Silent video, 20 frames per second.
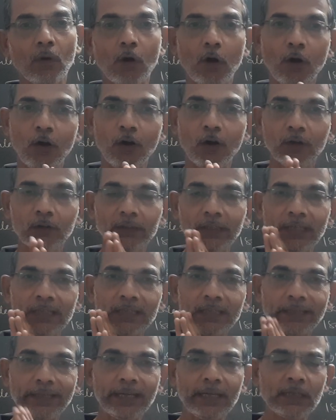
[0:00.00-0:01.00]
all
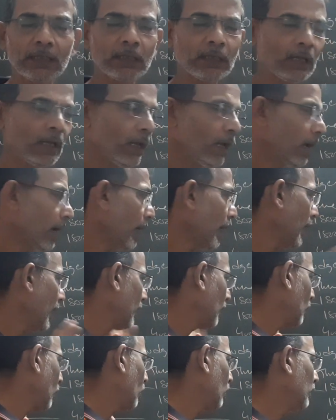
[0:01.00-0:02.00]
these things
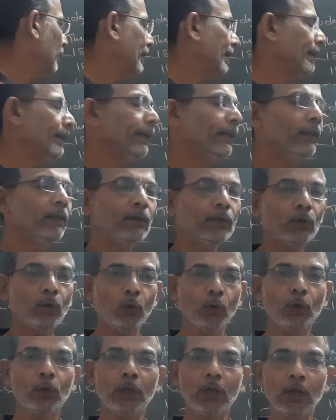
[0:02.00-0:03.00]
and only did the
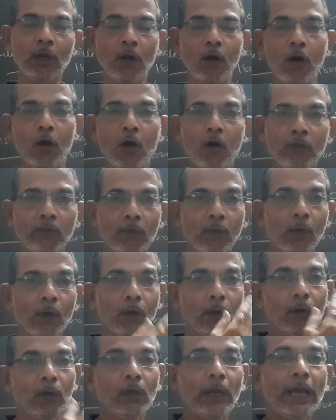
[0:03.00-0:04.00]
total of
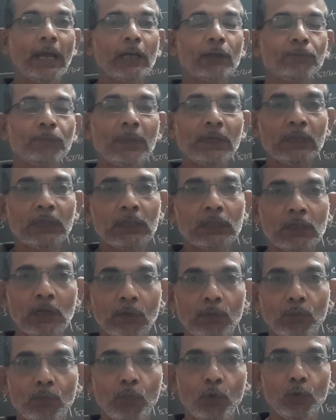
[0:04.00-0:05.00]
expenses
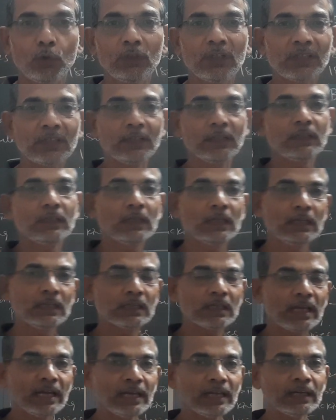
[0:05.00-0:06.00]
of both the
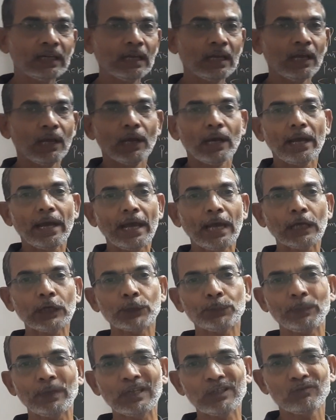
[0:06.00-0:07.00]
cities, and
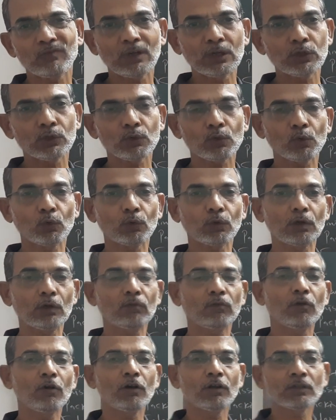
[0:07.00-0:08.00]
expense wise
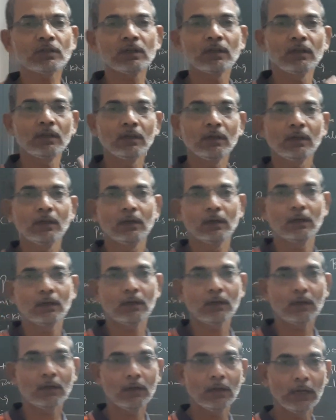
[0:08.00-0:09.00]
total was
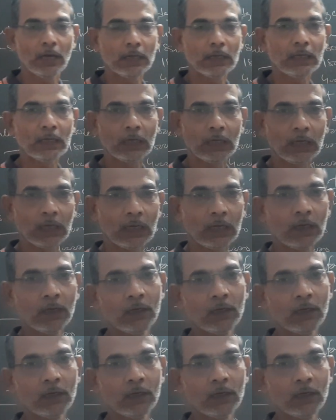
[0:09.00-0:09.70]
done.